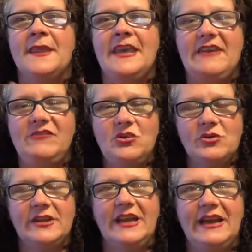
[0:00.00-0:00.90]
If you
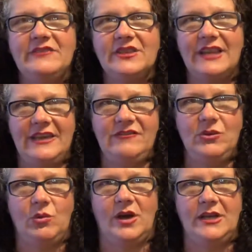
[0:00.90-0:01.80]
could have the life you
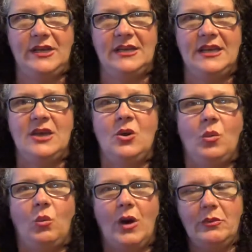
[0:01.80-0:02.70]
wanted,
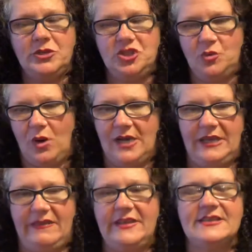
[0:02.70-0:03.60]
what would you want
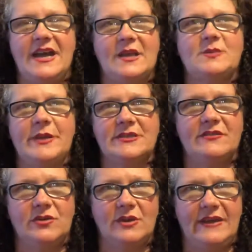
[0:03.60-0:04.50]
in these aspects of
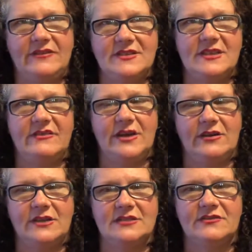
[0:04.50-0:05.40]
your life, the 7
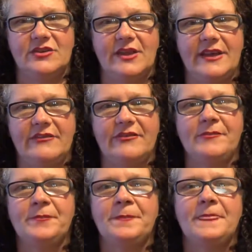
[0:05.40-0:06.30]
areas of your life?
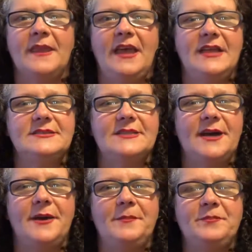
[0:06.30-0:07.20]
And
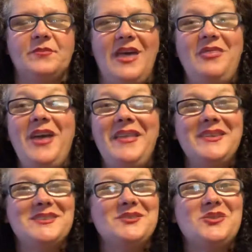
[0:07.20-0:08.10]
then
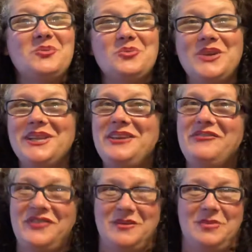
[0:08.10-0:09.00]
this is the really
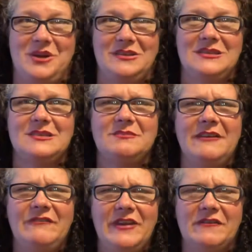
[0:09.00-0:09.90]
fun part. This is my
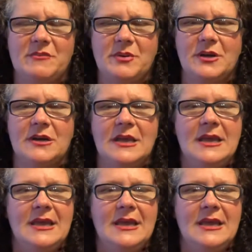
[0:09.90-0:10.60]
favorite part.